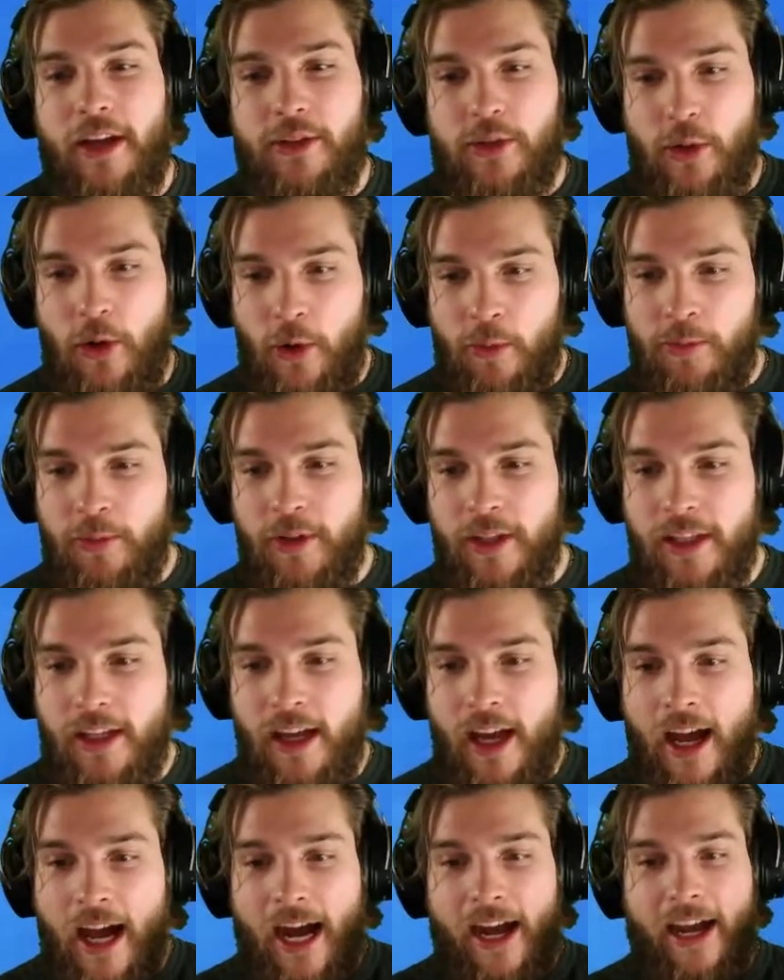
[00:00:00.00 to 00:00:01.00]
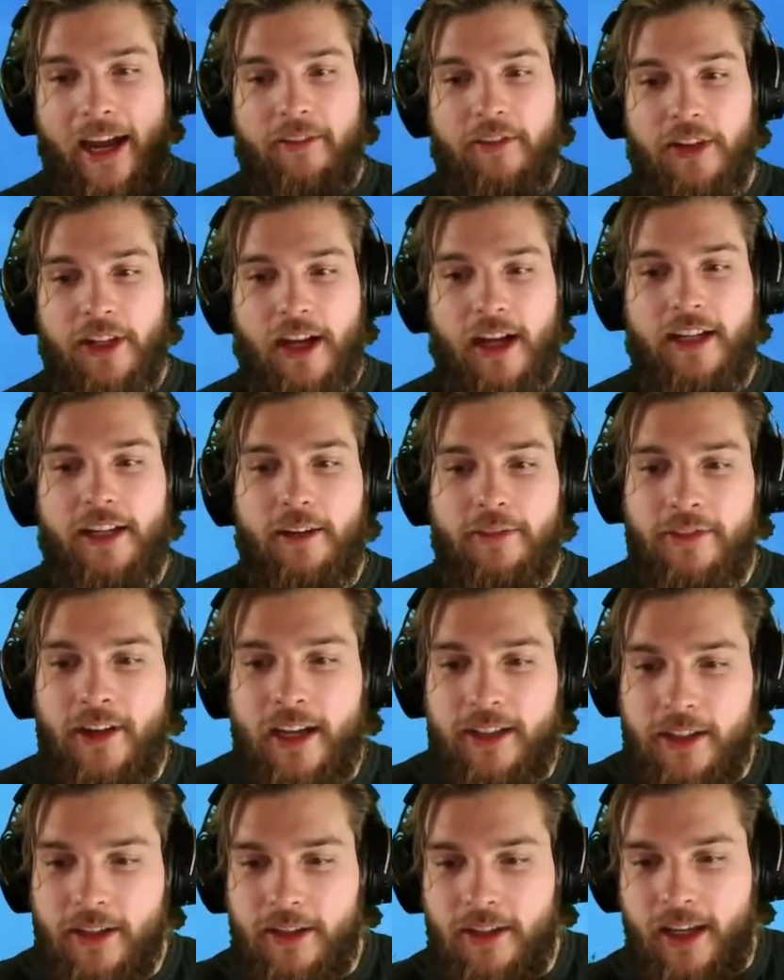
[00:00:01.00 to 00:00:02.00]
So hopefully, I haven't gotten a
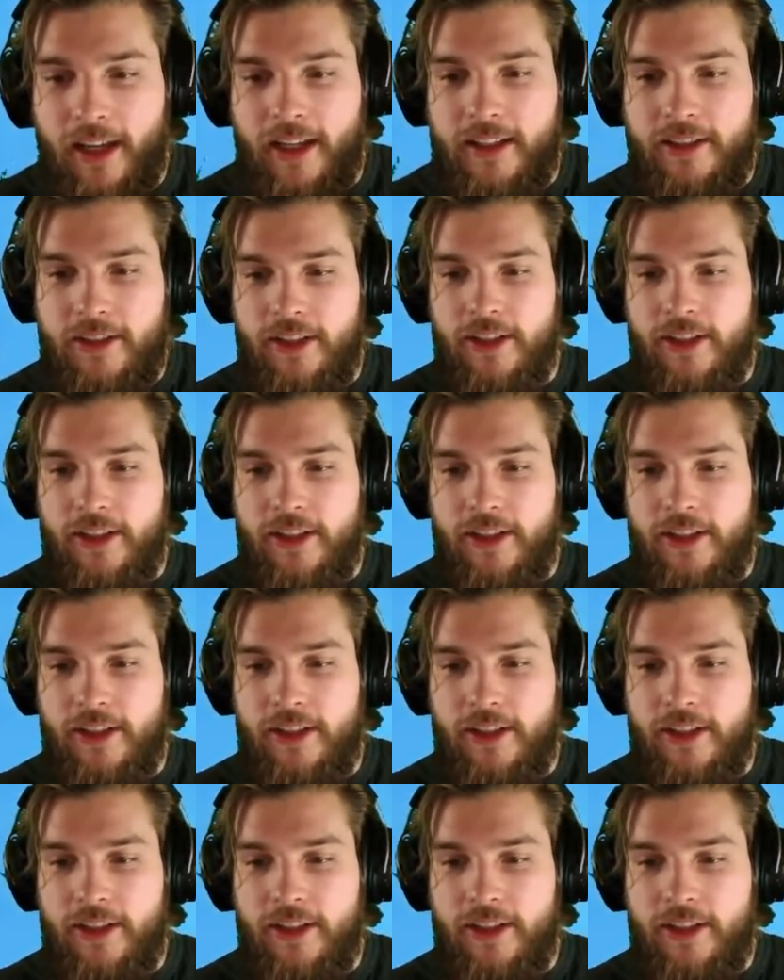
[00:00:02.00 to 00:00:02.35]
fight there yet